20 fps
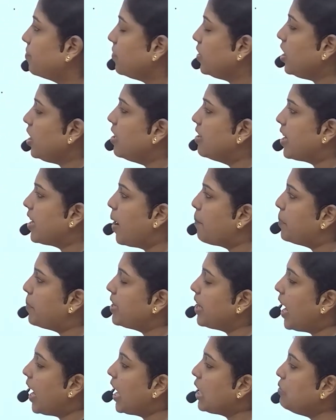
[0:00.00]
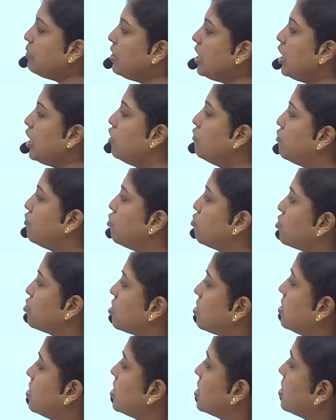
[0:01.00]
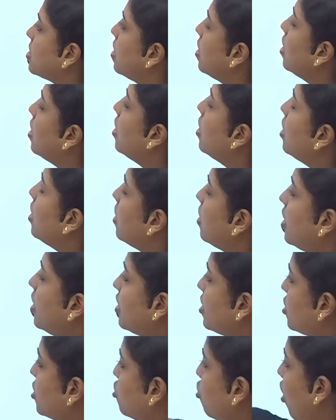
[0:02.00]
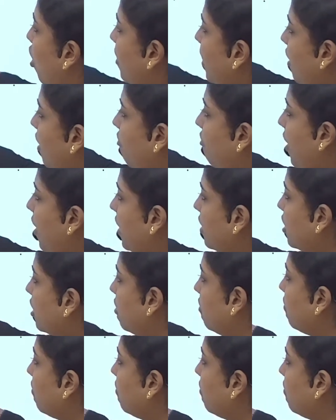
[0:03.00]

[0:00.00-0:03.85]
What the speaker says: Rapid IV infusions, it is not effective.